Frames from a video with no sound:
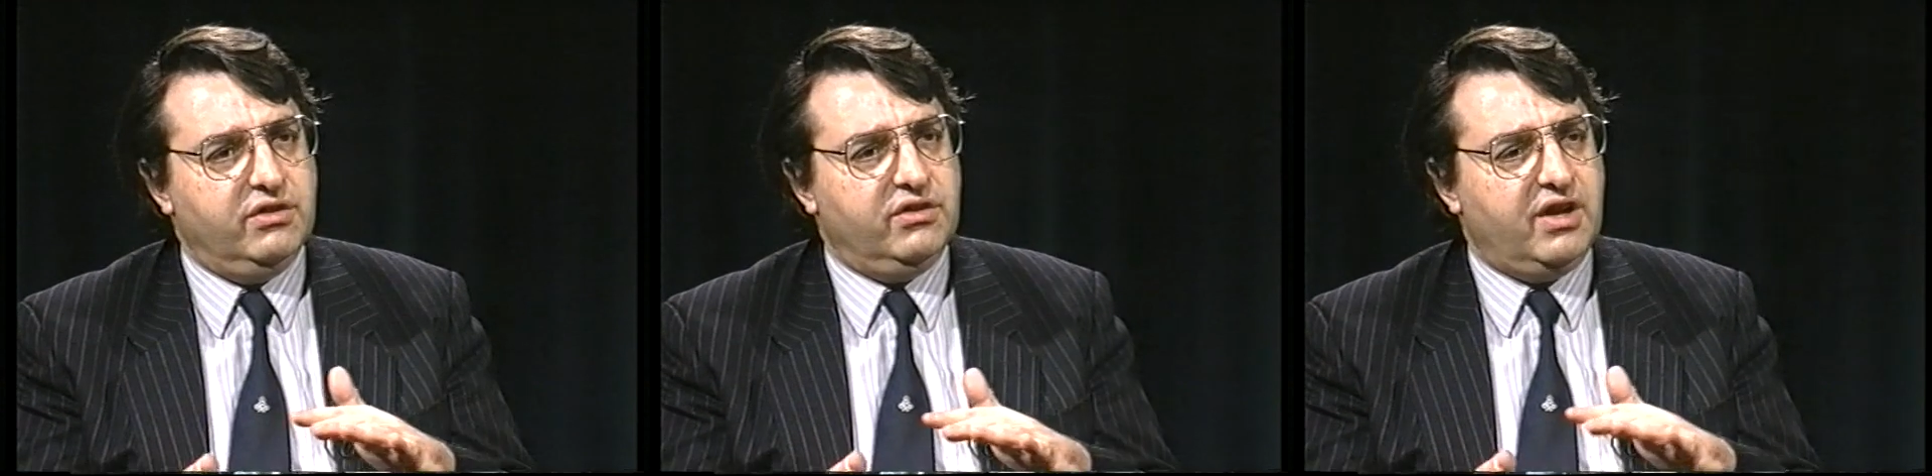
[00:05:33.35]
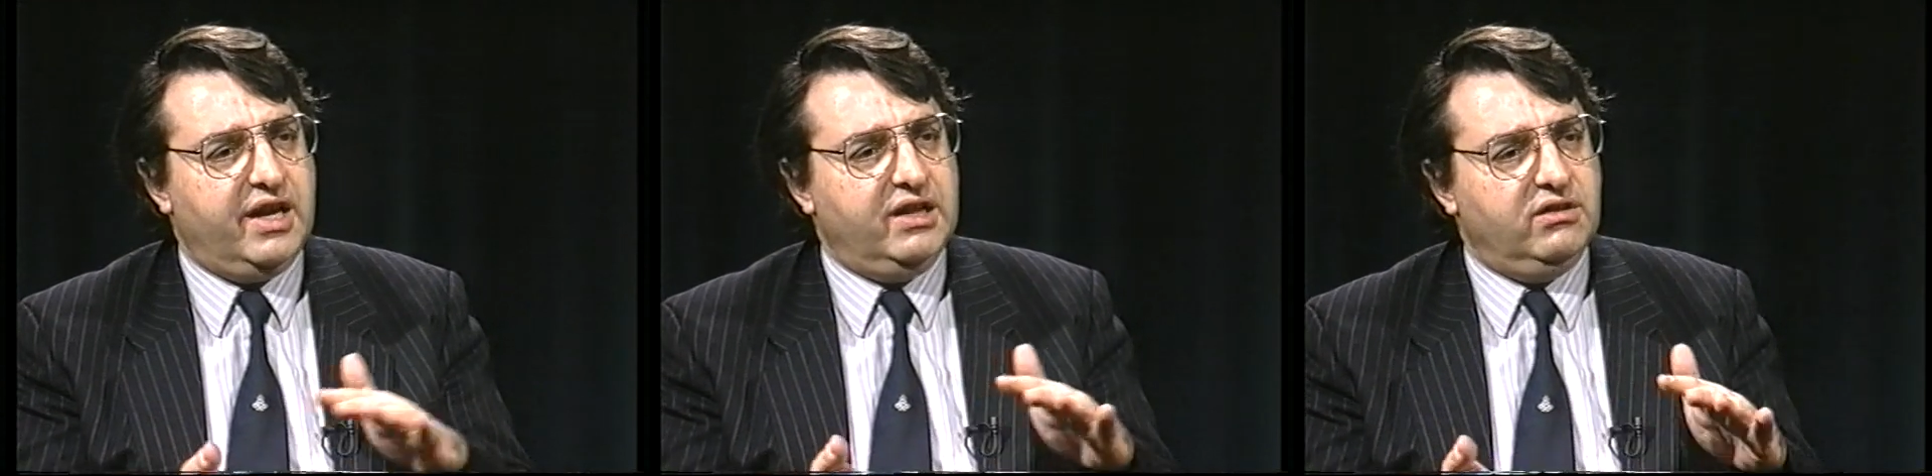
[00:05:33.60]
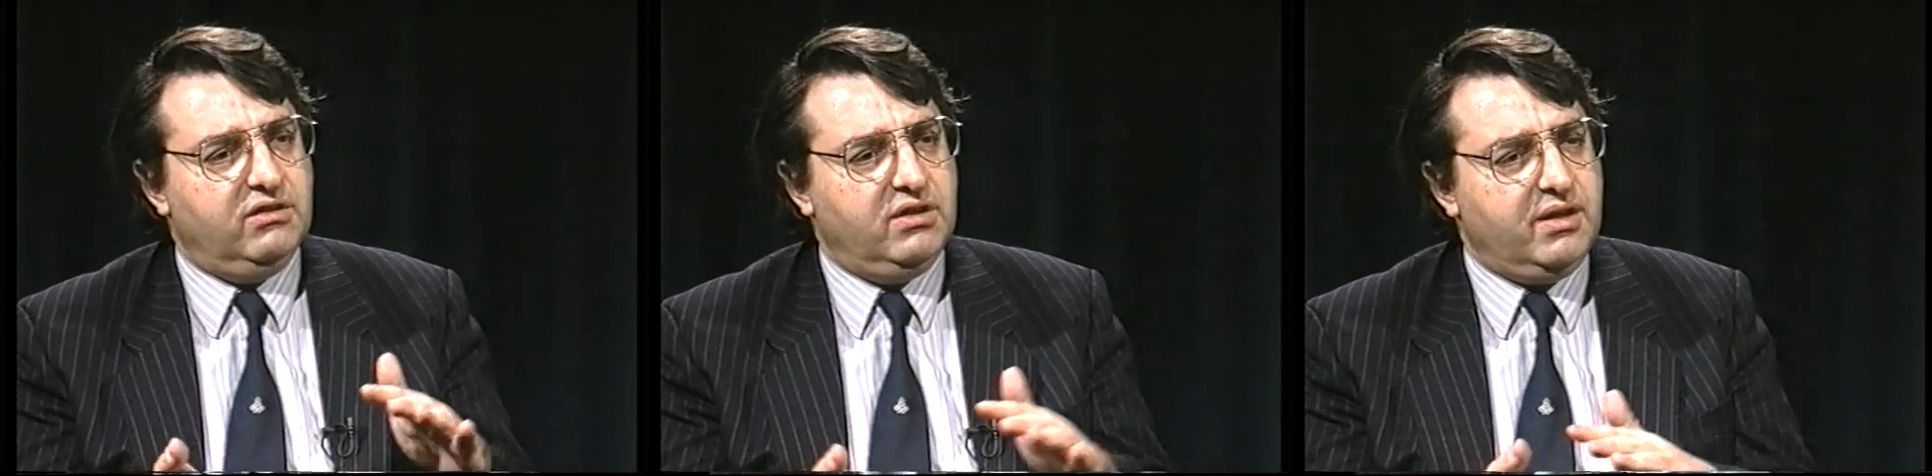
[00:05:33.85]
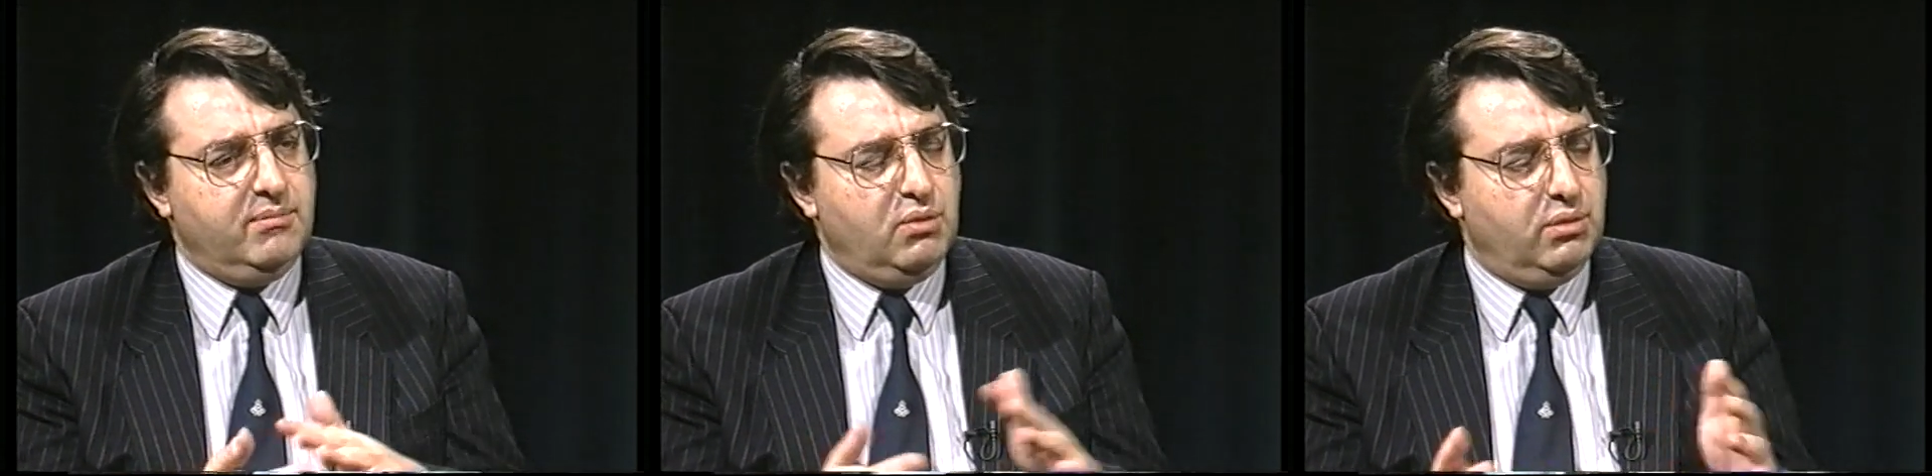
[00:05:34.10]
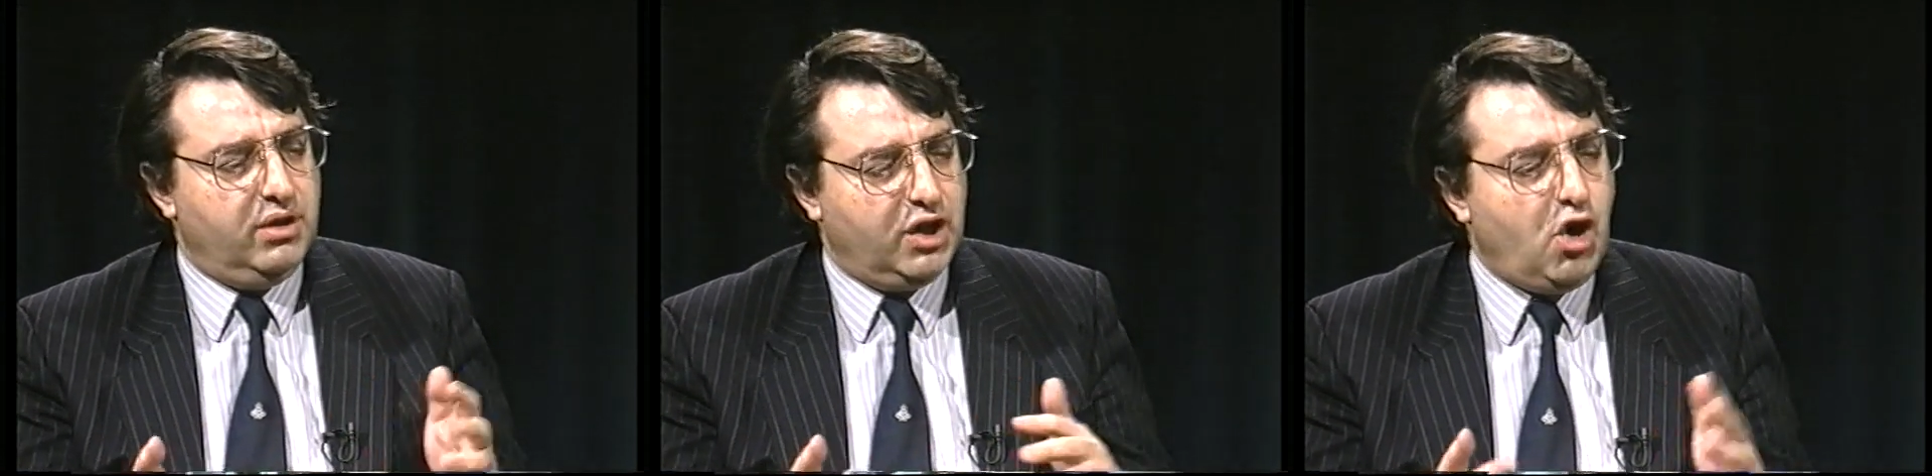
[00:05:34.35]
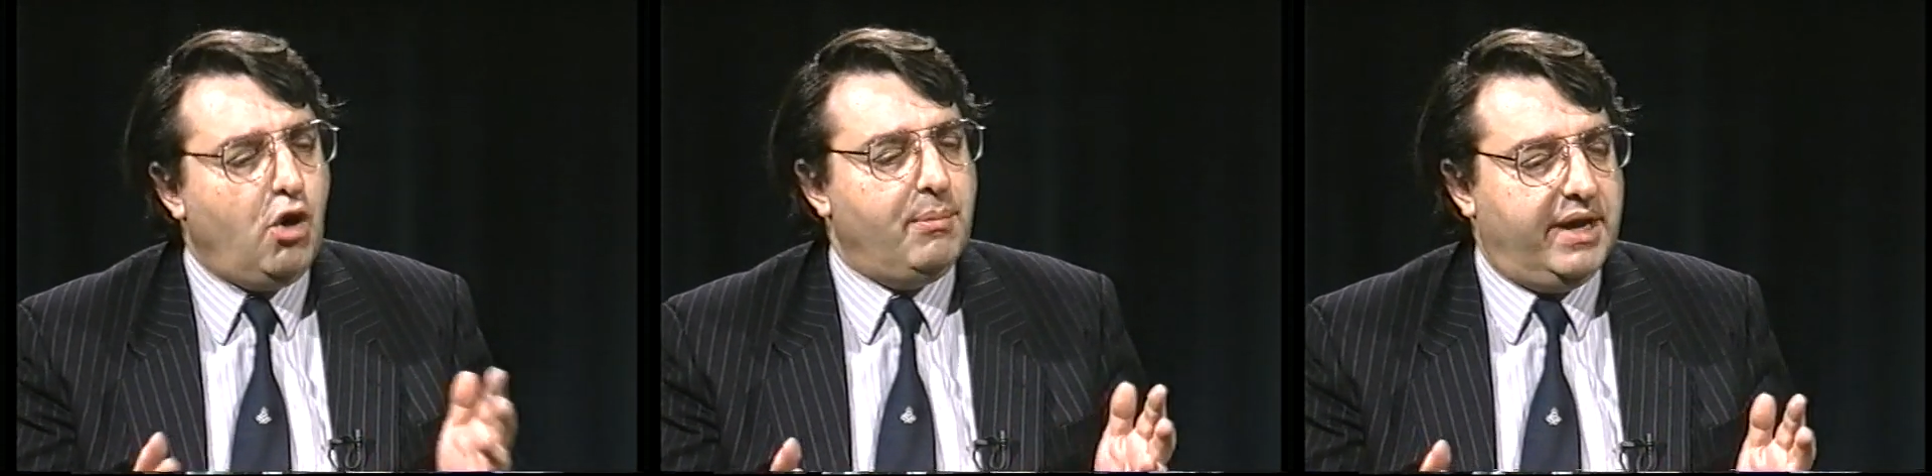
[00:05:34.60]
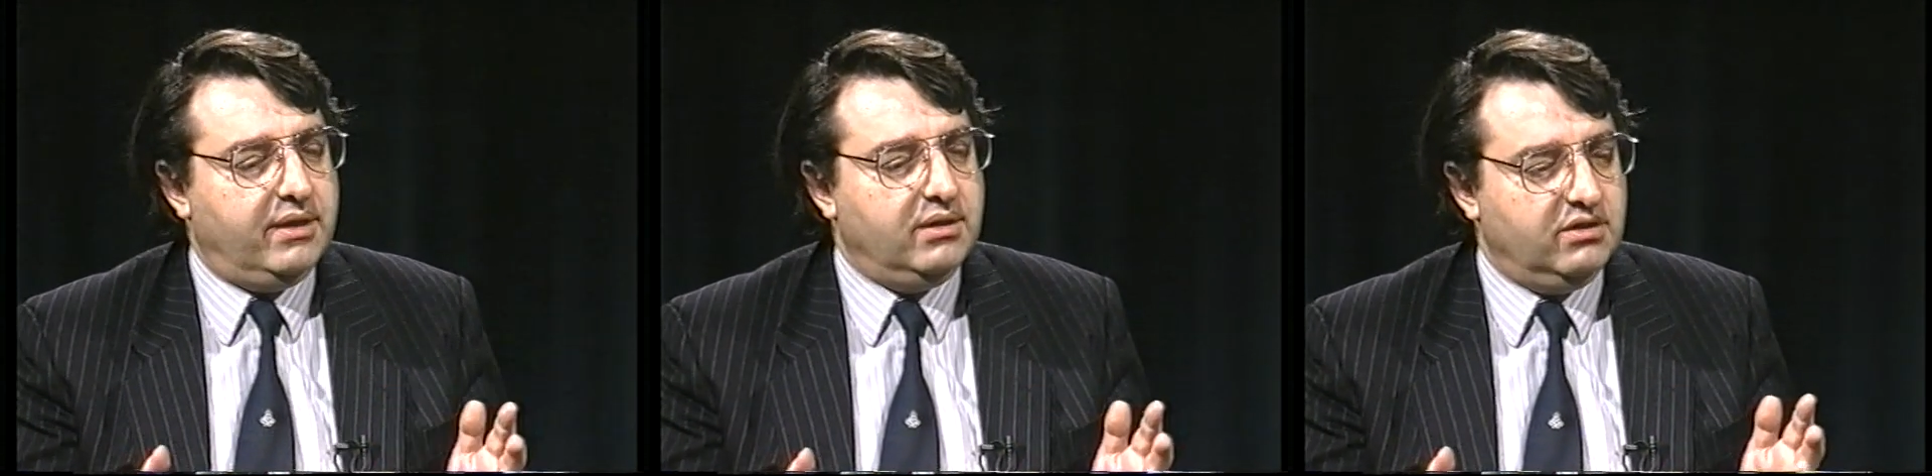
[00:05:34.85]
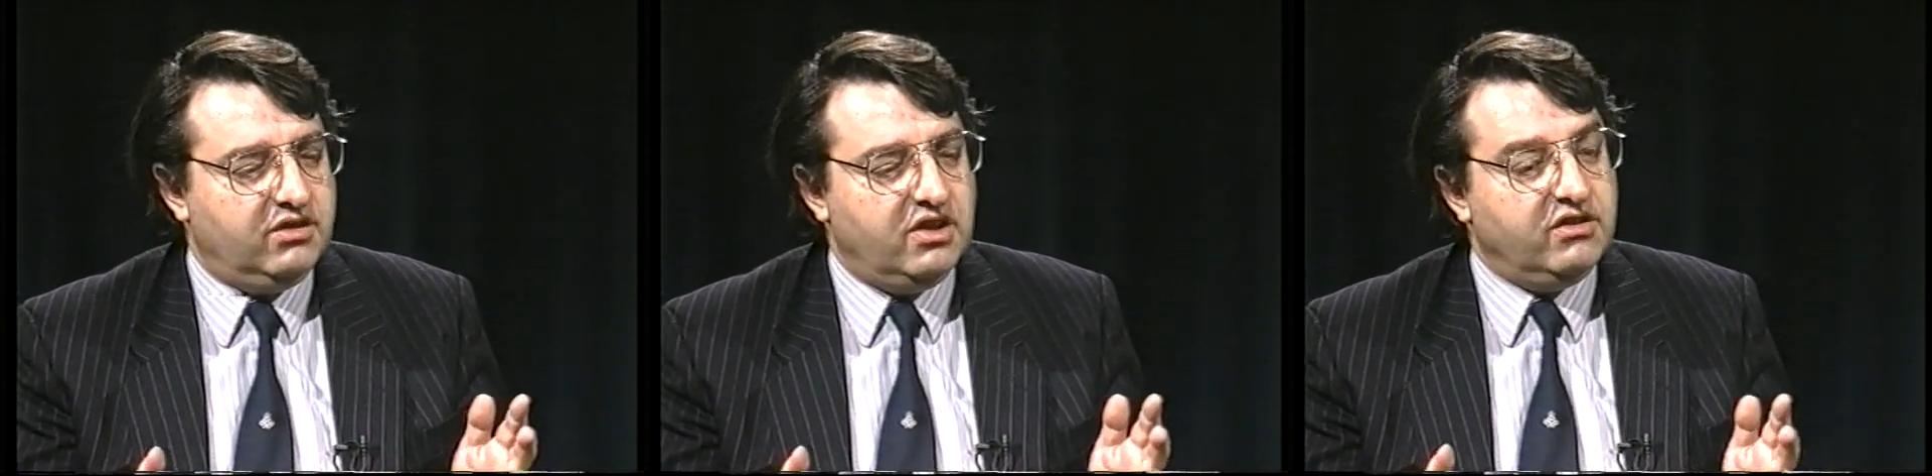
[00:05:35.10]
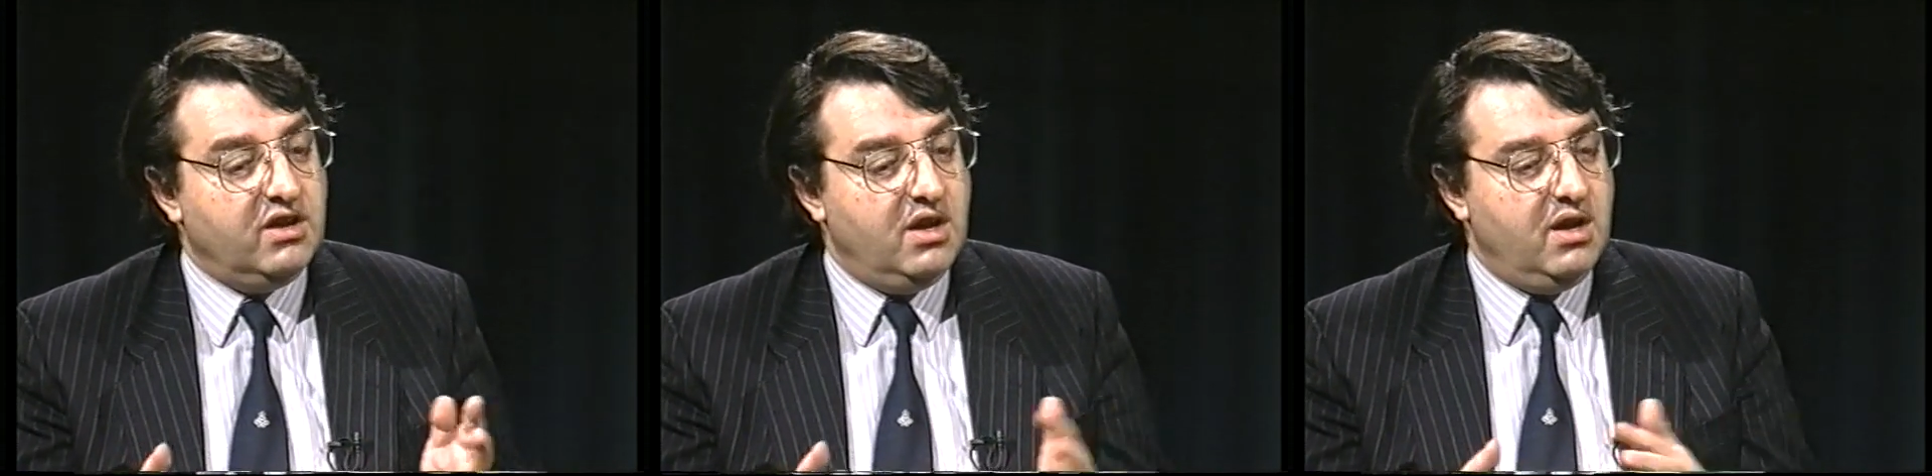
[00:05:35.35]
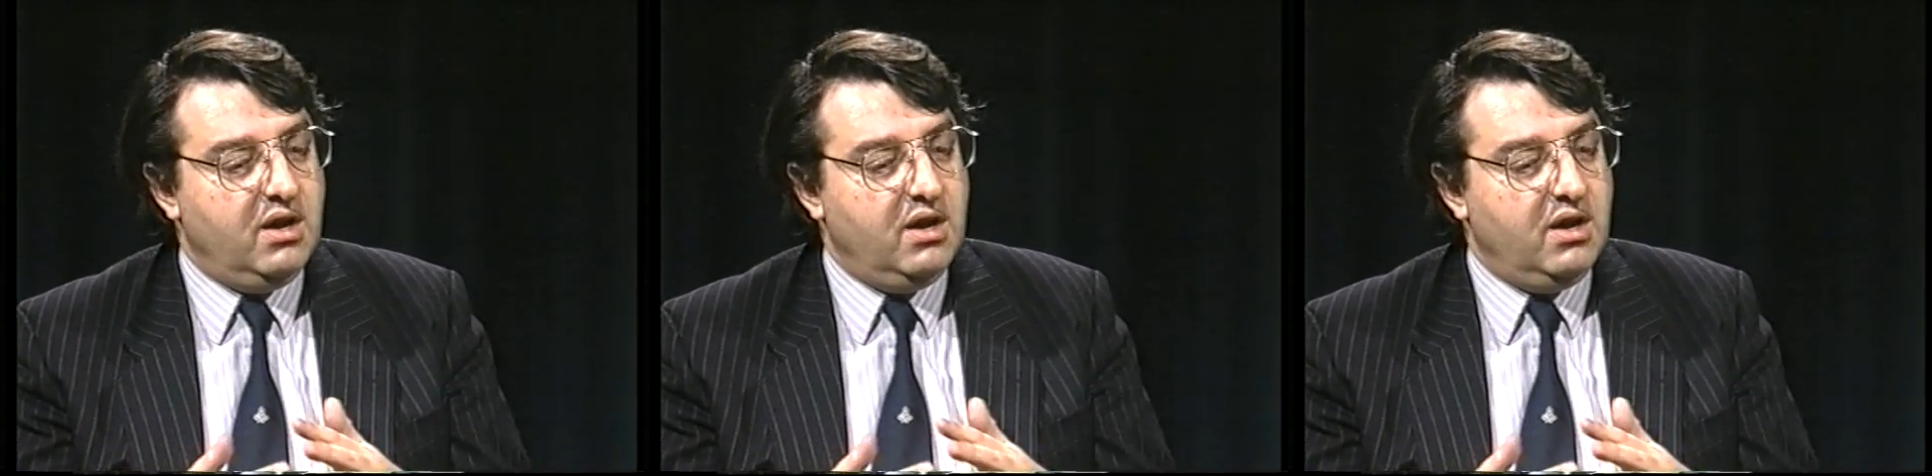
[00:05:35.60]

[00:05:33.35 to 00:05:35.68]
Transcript: contains nothing more than a comment that says,